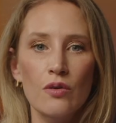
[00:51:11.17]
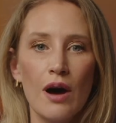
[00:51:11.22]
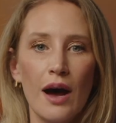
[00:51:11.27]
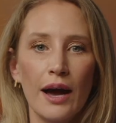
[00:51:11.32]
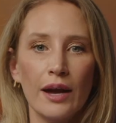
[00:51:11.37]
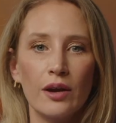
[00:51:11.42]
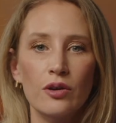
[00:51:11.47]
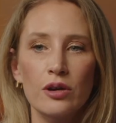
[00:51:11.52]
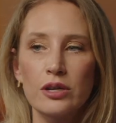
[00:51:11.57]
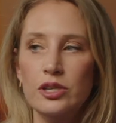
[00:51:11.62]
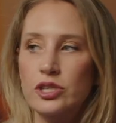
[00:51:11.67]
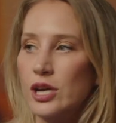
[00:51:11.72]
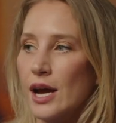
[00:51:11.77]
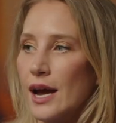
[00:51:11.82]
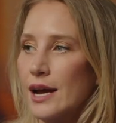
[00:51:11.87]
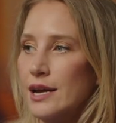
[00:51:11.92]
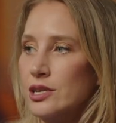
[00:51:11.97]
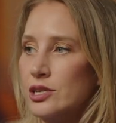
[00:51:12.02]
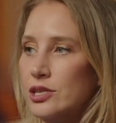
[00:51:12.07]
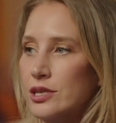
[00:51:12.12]
I could
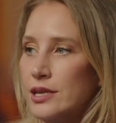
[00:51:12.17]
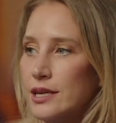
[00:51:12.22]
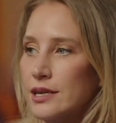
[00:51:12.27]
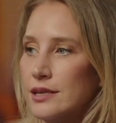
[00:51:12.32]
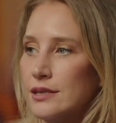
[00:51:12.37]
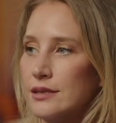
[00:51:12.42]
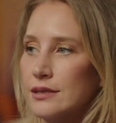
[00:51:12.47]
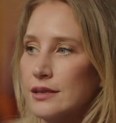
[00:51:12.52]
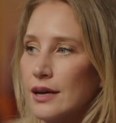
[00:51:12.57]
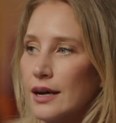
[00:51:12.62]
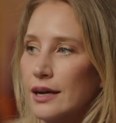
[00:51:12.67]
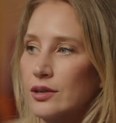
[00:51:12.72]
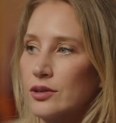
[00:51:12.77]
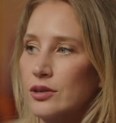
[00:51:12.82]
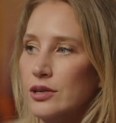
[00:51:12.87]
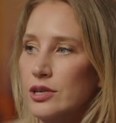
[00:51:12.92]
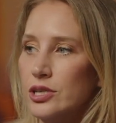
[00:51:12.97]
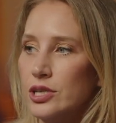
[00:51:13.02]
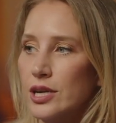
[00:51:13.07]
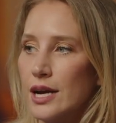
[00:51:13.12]
change this. I
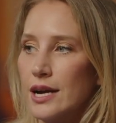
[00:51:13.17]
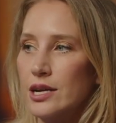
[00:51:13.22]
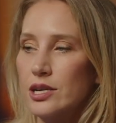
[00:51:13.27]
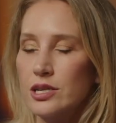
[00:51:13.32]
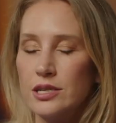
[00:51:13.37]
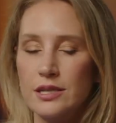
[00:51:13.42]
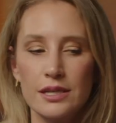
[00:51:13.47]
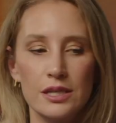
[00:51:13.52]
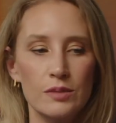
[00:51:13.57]
could change this